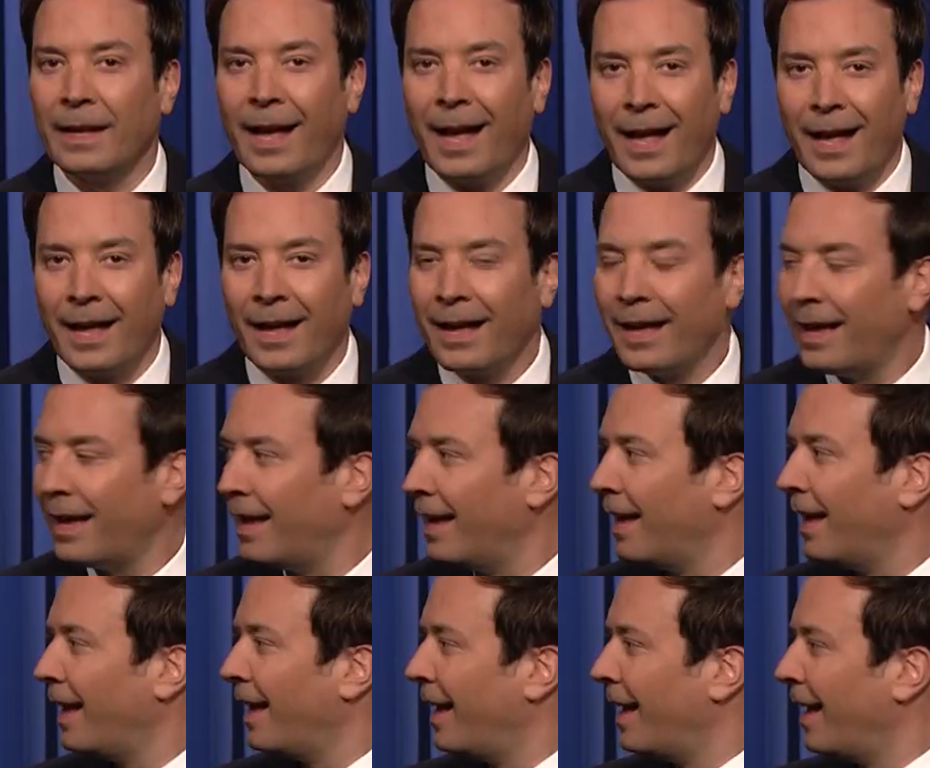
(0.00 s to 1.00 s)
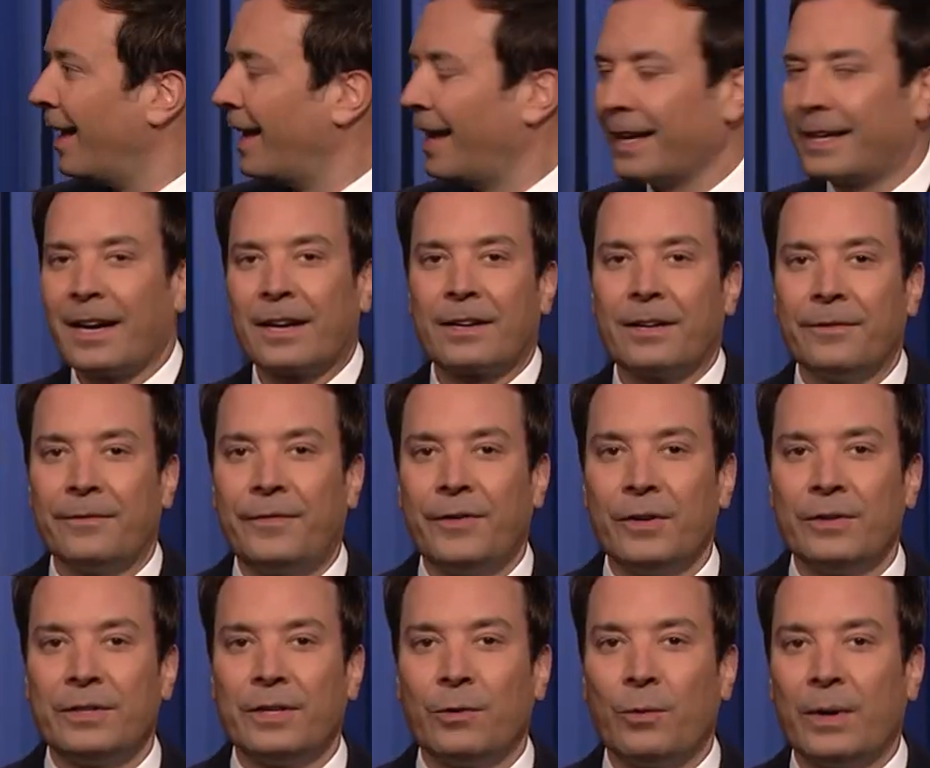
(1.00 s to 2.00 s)
Yeah. It got
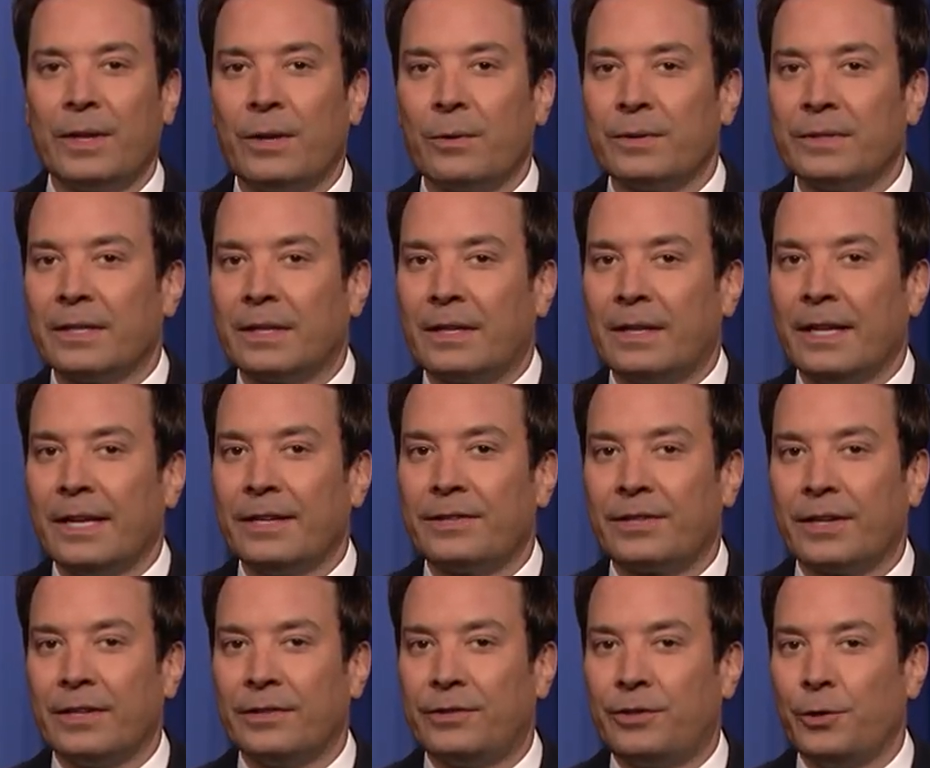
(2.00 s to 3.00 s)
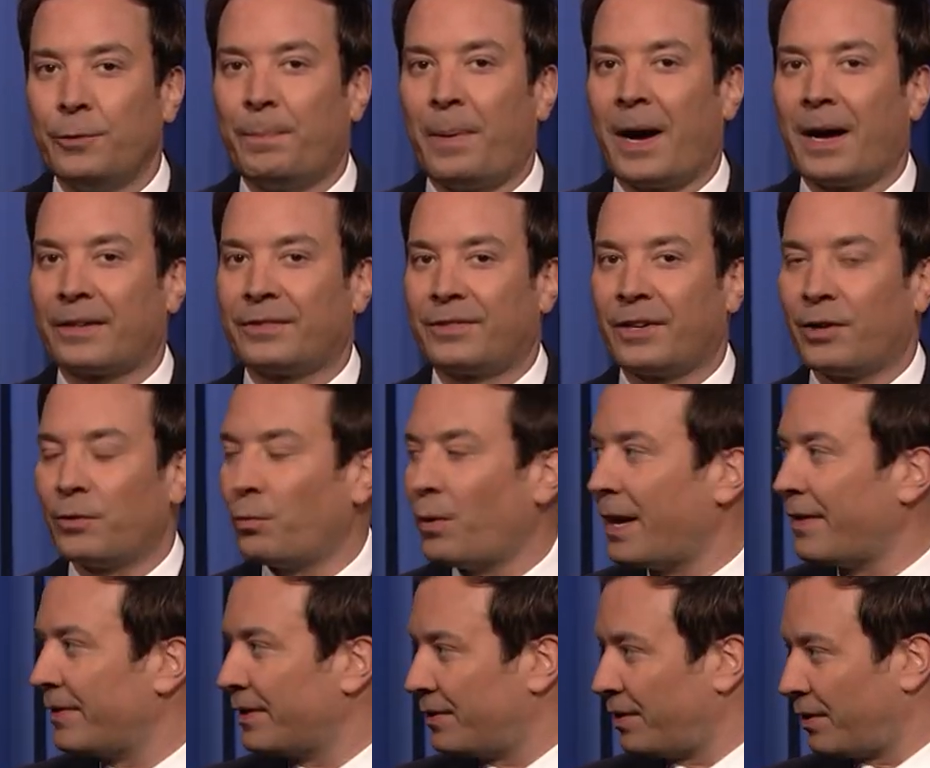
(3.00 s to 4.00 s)
confusing when there was a glitch and Tupac started
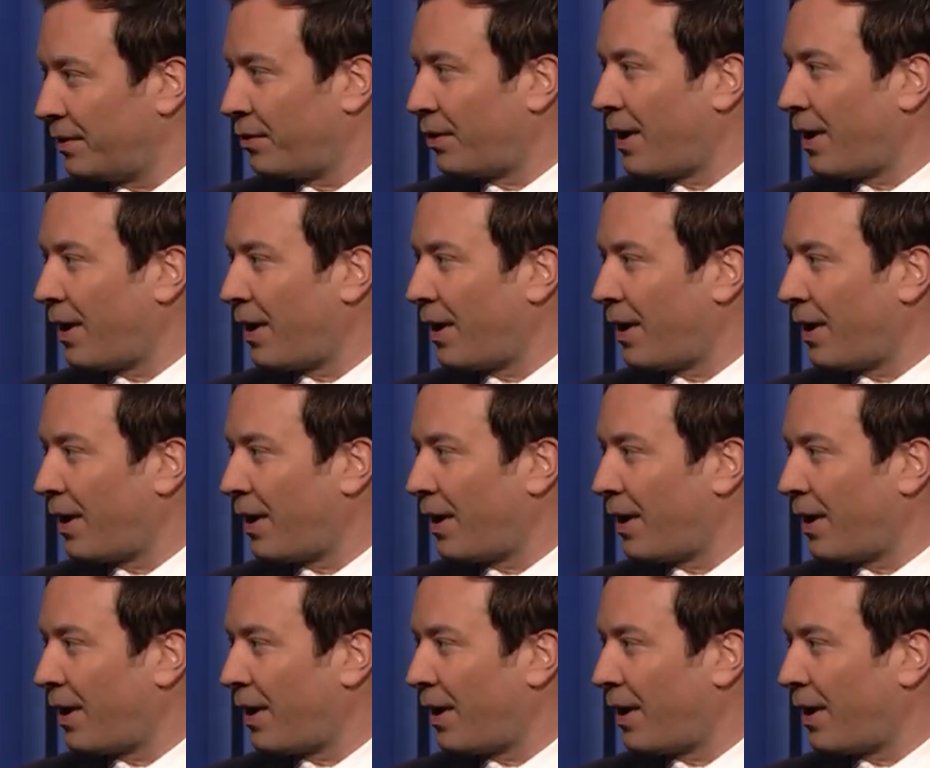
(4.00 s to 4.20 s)
waving to the